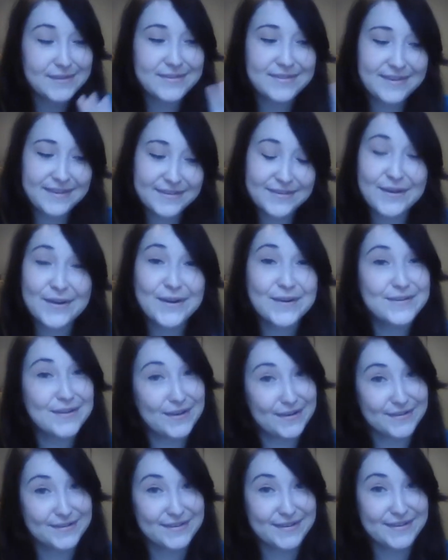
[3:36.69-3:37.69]
These are
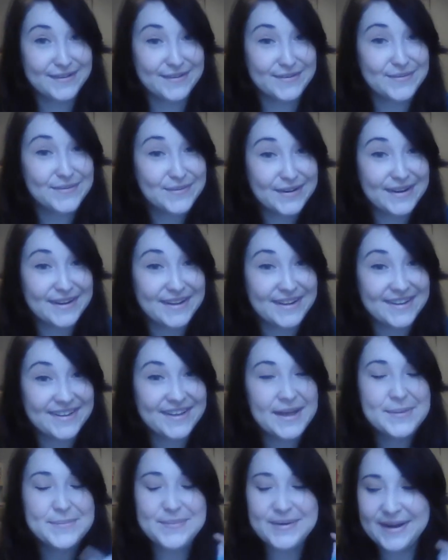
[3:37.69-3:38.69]
toxic free,
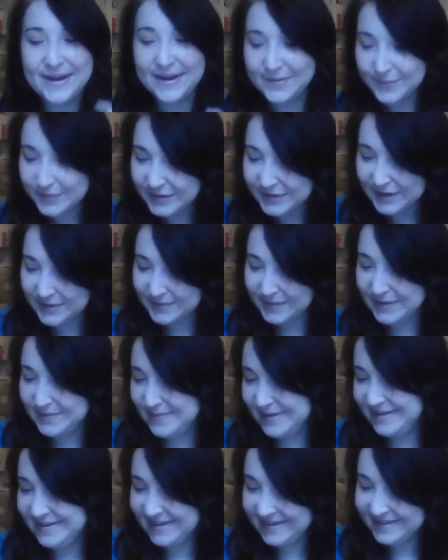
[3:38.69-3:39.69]
but I would not
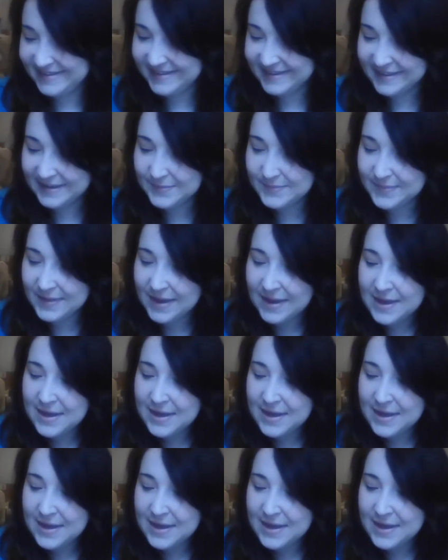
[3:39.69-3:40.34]
recommend tasting them.